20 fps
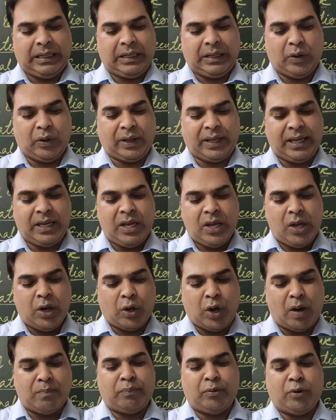okay,
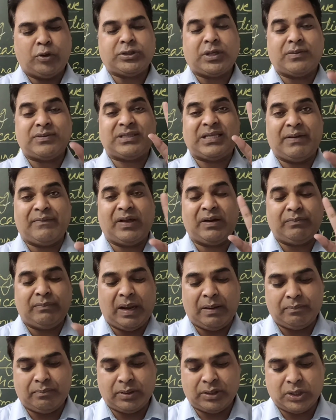composed of 7
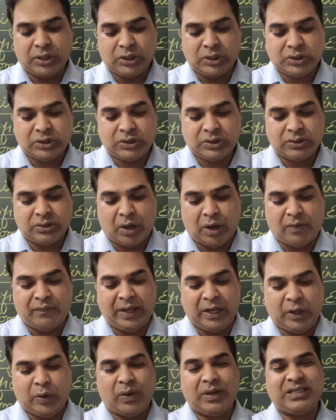members of
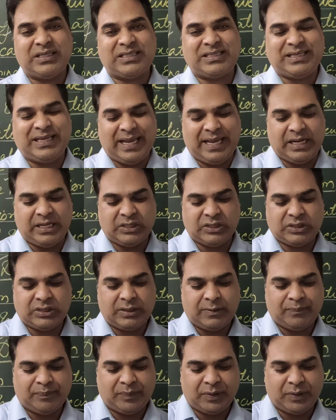equal states.